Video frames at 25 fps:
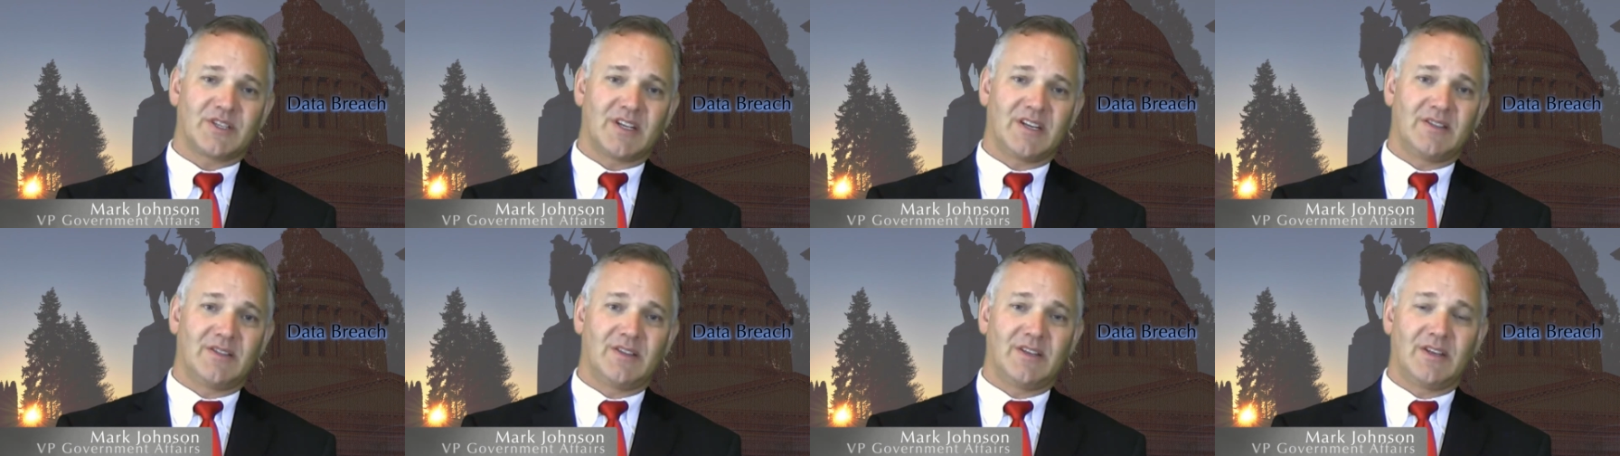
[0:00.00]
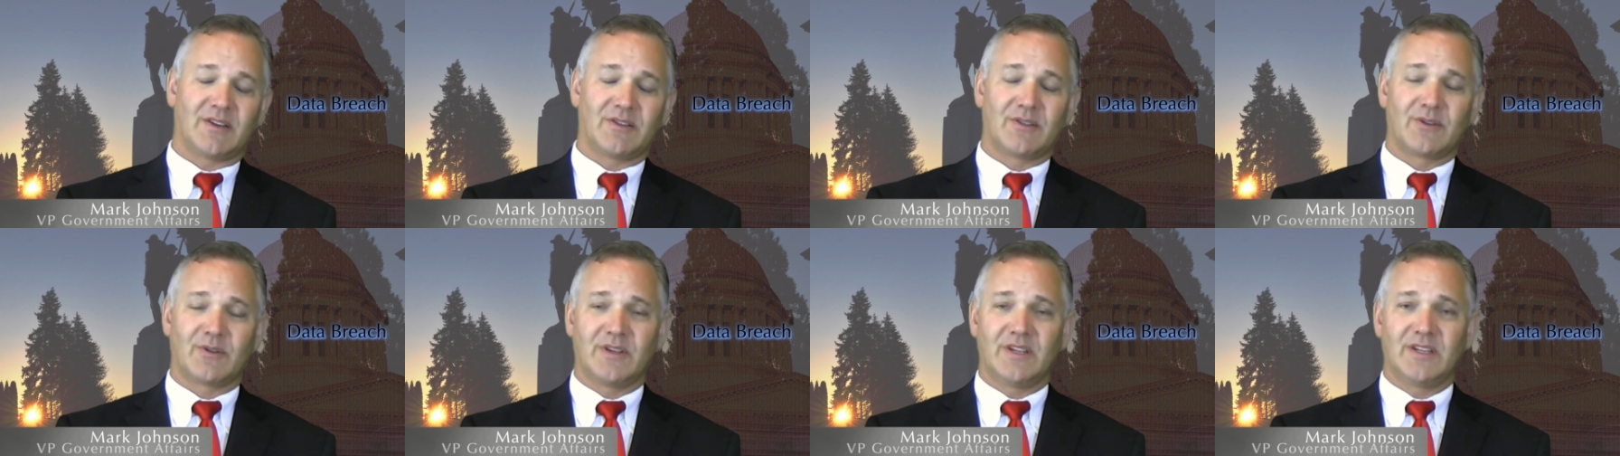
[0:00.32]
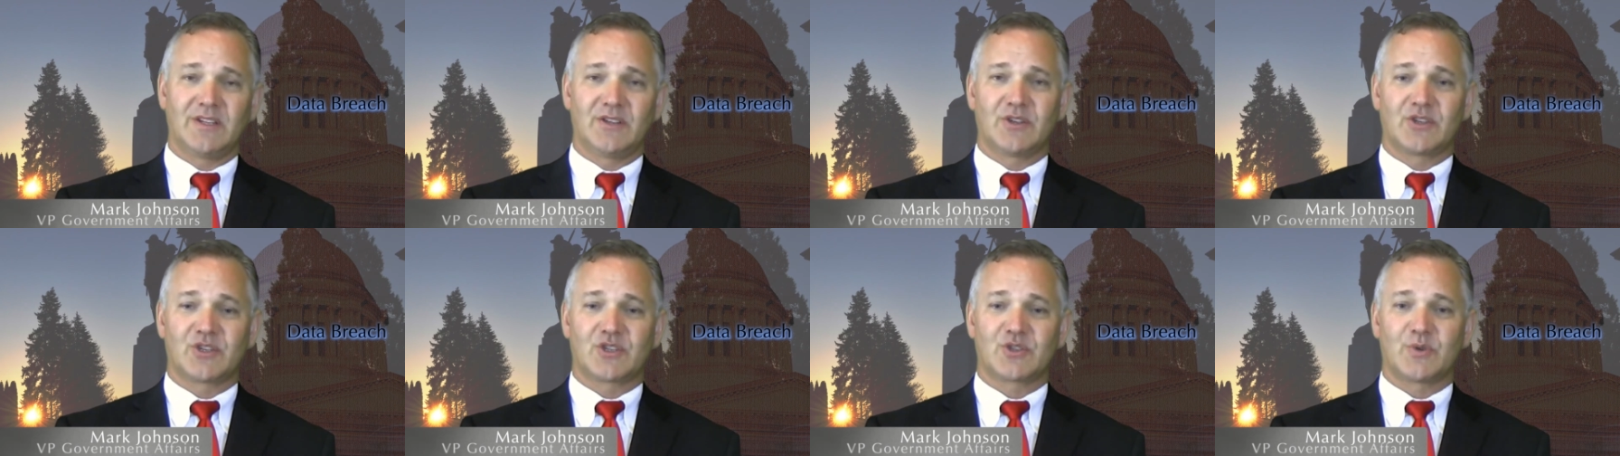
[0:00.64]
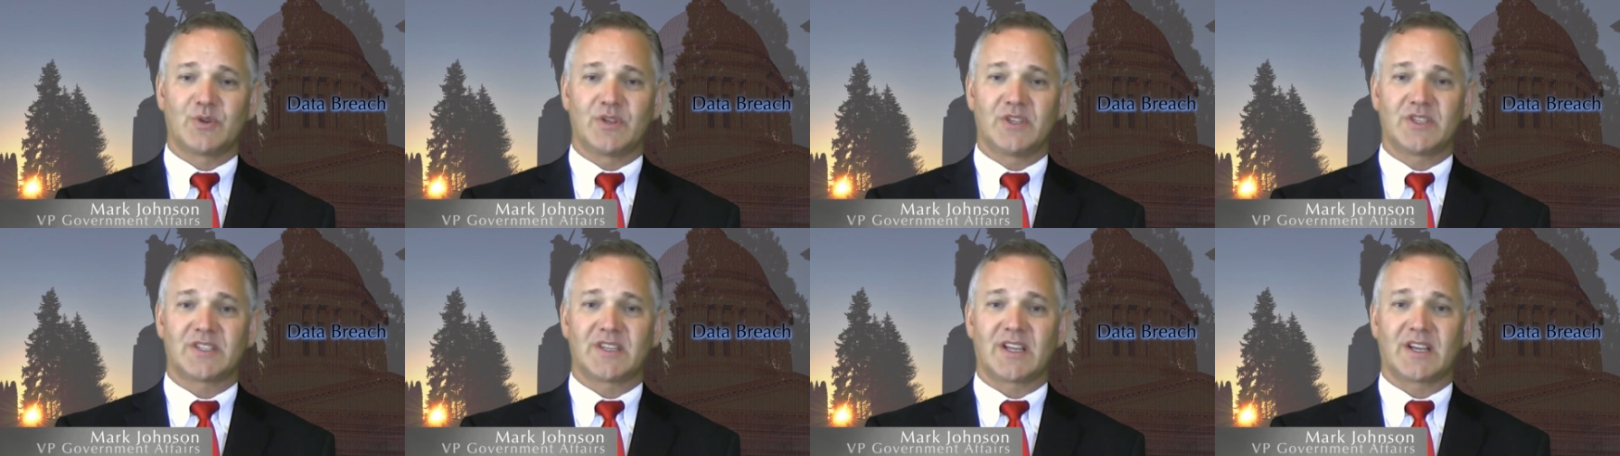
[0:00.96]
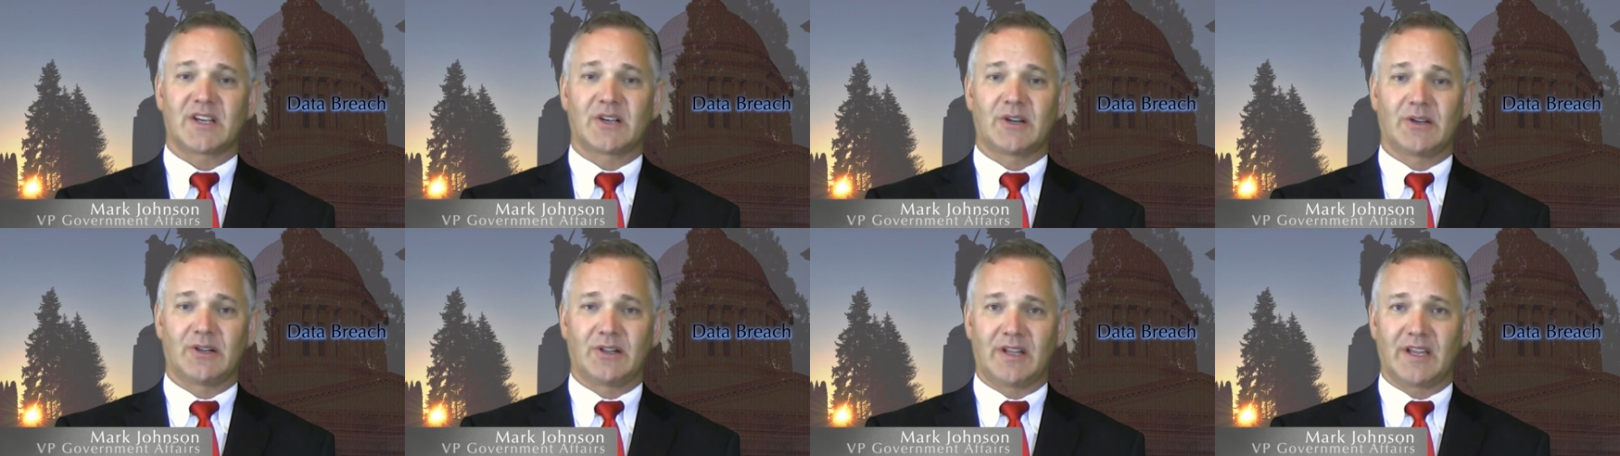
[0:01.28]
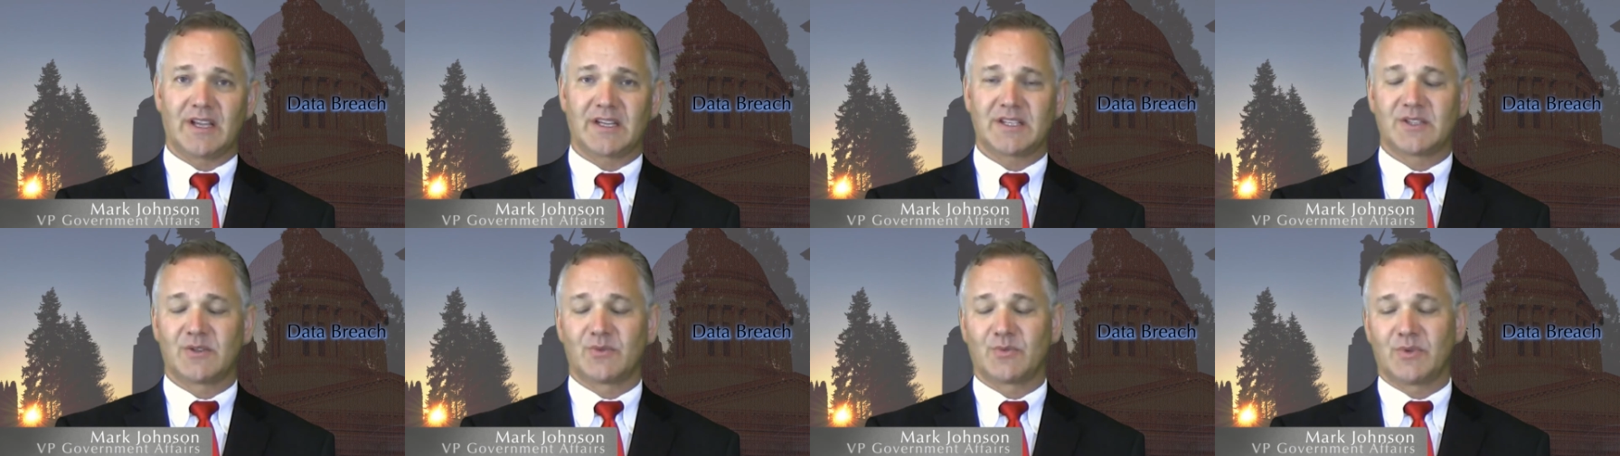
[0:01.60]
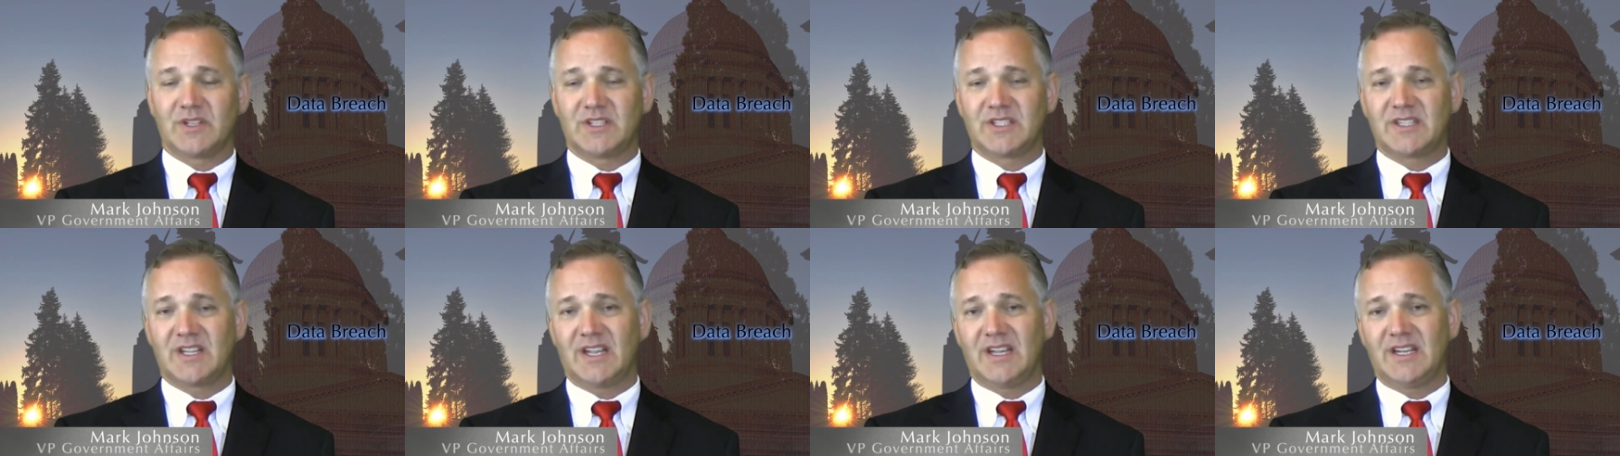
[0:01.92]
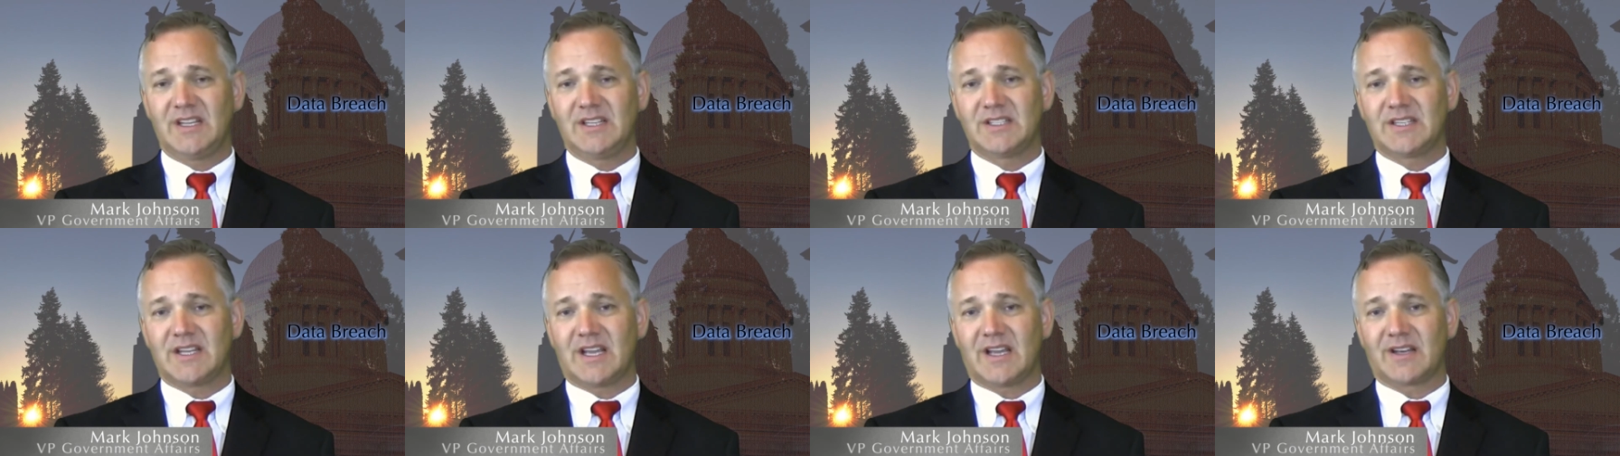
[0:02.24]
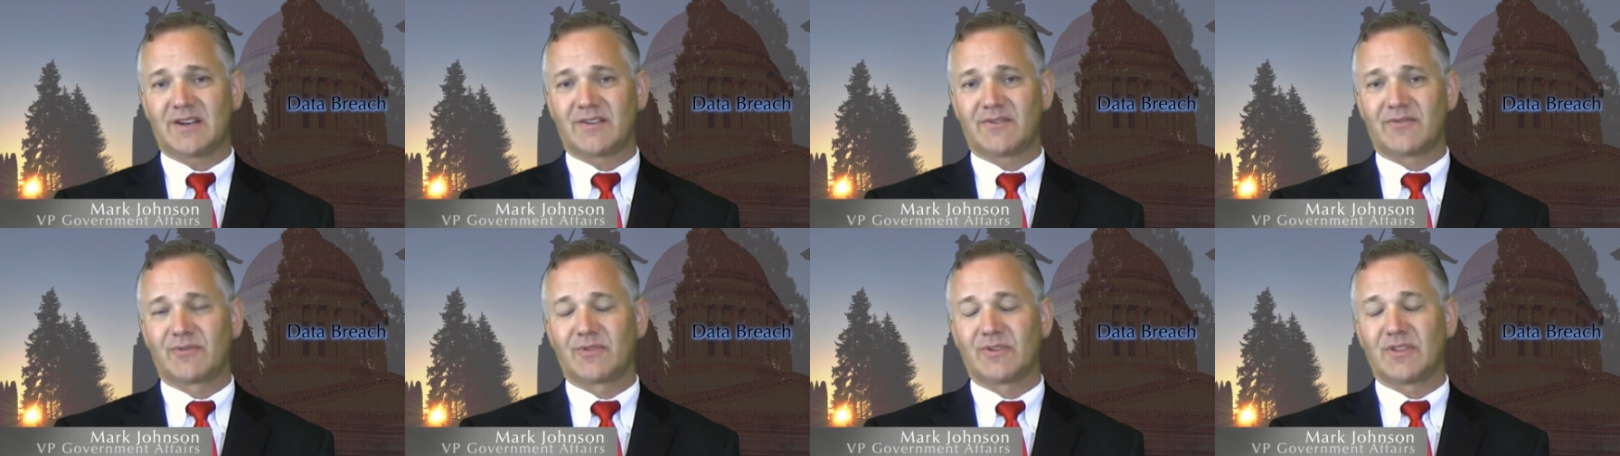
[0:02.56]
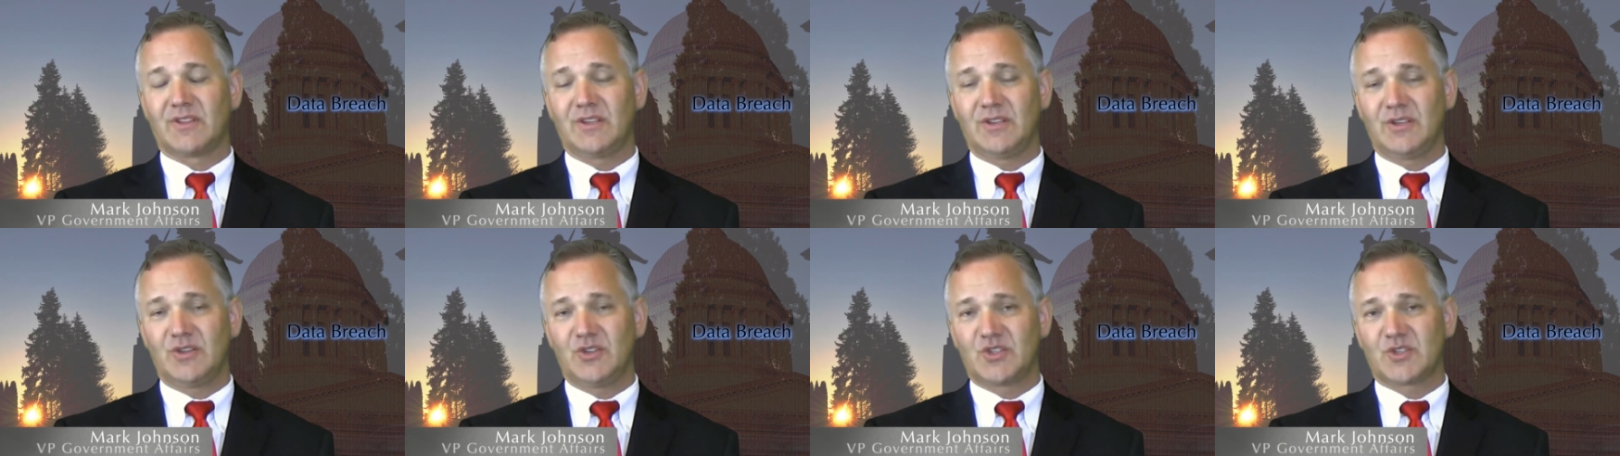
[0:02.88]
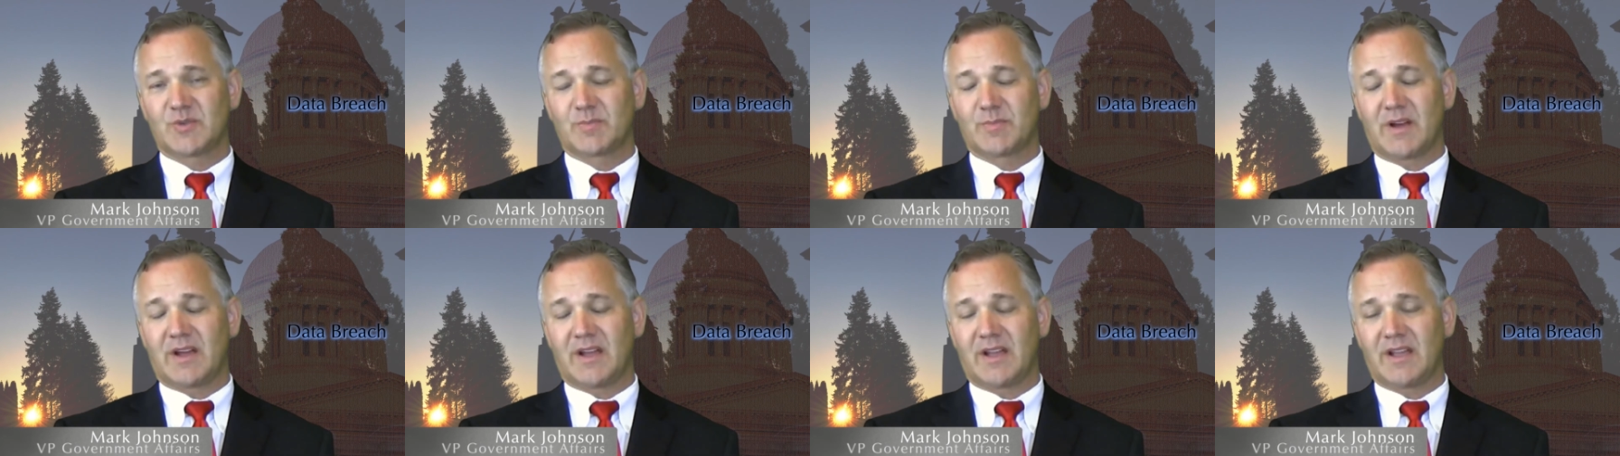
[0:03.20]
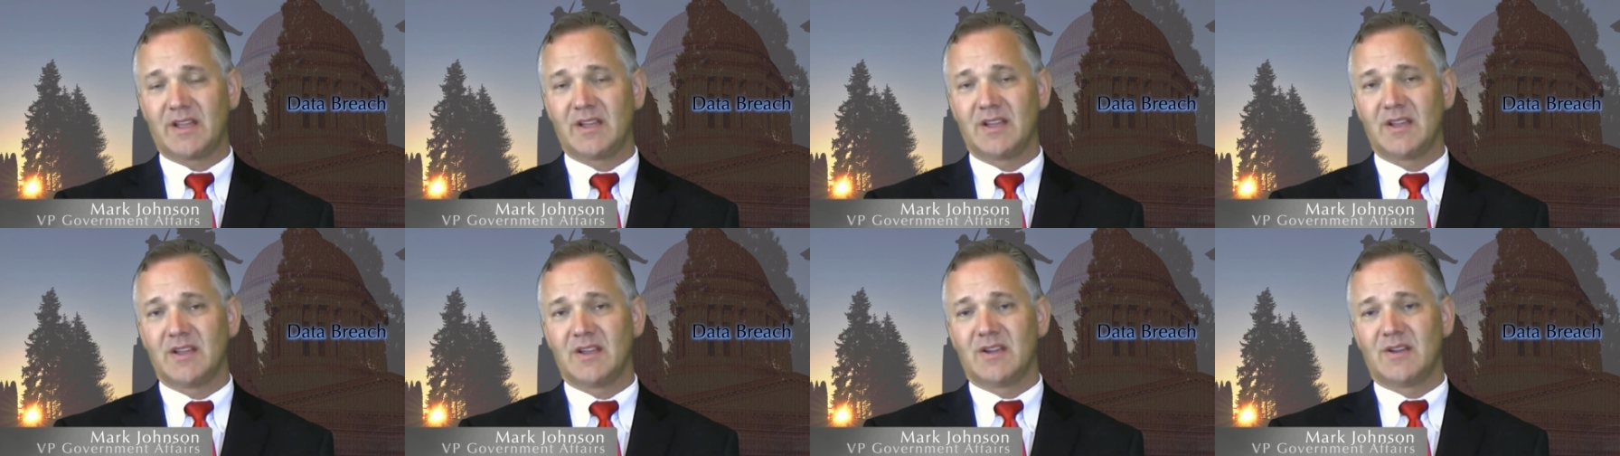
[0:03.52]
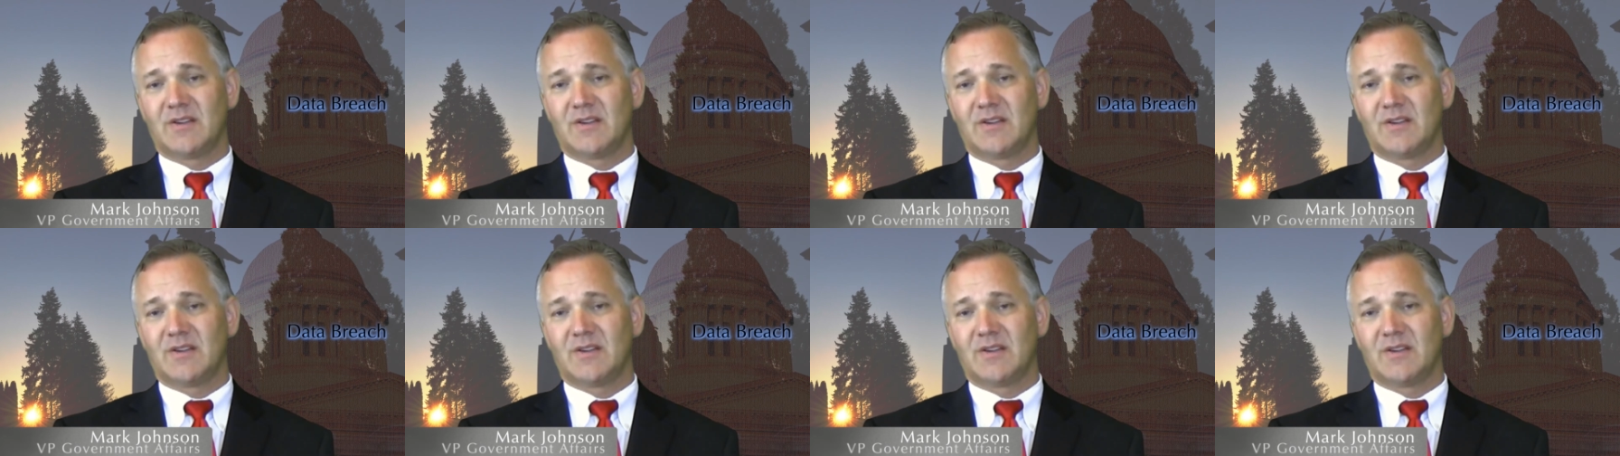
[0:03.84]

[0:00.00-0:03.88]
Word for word: and the other industries that collect and retain data for the use by